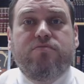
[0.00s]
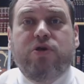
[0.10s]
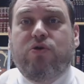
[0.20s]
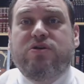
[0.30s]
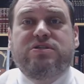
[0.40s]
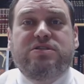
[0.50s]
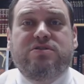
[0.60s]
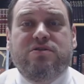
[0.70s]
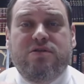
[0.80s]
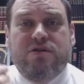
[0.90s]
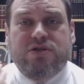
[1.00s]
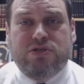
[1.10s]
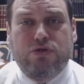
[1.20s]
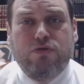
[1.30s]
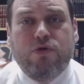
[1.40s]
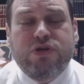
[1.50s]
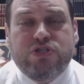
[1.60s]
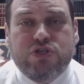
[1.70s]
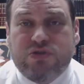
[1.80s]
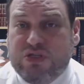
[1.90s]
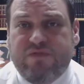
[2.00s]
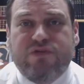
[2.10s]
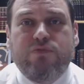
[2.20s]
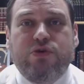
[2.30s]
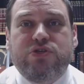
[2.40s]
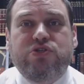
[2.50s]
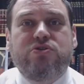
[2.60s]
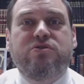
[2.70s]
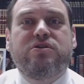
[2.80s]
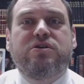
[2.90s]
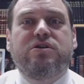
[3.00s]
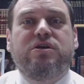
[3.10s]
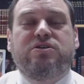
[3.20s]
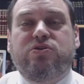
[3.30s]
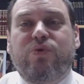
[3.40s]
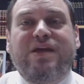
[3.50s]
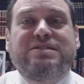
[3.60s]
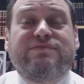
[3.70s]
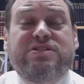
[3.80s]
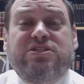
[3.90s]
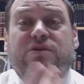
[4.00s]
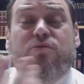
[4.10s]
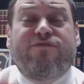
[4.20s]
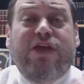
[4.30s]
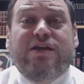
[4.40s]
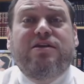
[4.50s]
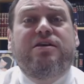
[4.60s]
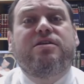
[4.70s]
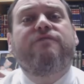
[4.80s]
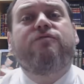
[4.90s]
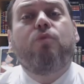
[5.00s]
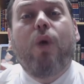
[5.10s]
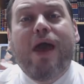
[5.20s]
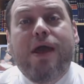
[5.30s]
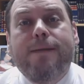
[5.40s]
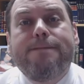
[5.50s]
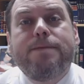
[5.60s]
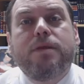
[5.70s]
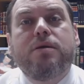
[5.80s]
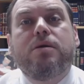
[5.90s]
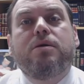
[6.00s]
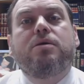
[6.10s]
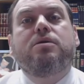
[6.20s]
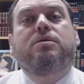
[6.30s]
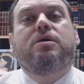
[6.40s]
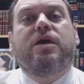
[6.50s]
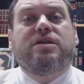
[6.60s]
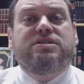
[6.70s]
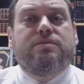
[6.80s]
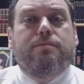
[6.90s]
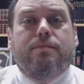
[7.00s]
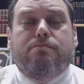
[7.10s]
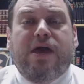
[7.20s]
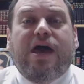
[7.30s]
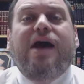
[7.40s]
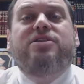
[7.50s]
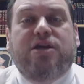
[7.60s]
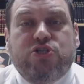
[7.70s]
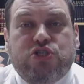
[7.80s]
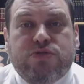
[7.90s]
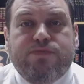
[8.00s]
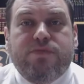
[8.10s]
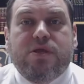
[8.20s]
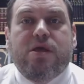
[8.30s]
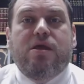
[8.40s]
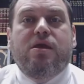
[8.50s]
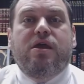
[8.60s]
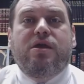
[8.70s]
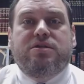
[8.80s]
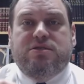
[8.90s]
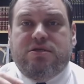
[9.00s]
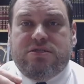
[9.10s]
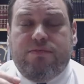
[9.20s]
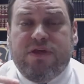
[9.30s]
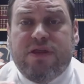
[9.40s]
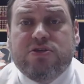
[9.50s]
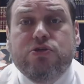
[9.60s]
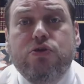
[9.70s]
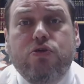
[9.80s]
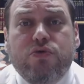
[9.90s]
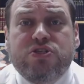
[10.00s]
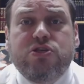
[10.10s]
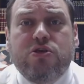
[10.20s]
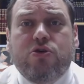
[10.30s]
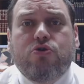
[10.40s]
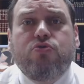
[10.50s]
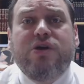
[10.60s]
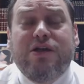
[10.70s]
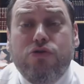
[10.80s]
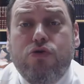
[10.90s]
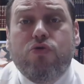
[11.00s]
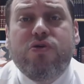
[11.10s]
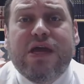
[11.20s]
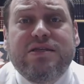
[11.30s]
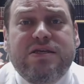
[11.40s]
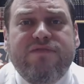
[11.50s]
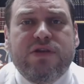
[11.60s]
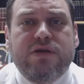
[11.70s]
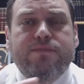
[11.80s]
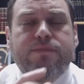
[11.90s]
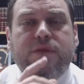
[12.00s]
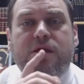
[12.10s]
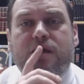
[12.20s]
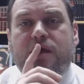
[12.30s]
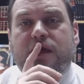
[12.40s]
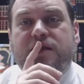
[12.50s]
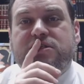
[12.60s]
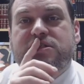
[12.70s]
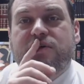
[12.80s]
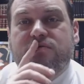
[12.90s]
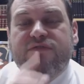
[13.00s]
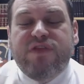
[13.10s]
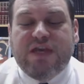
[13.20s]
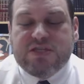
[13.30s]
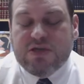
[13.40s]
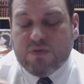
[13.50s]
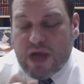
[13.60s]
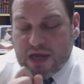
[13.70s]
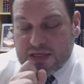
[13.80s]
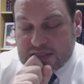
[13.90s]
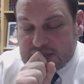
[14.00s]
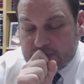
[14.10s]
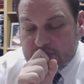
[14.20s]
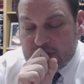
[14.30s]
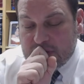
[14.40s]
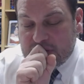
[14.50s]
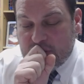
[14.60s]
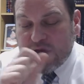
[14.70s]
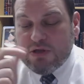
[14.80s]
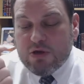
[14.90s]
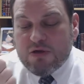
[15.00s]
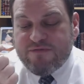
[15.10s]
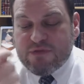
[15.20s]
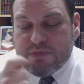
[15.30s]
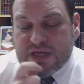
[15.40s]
because it's new moisture, it's different moisture. It's the rays of the sun reflecting in a different way. It's mechadish. It's something that's new. It's new creativity. And so Rav Dessler writes that we learn from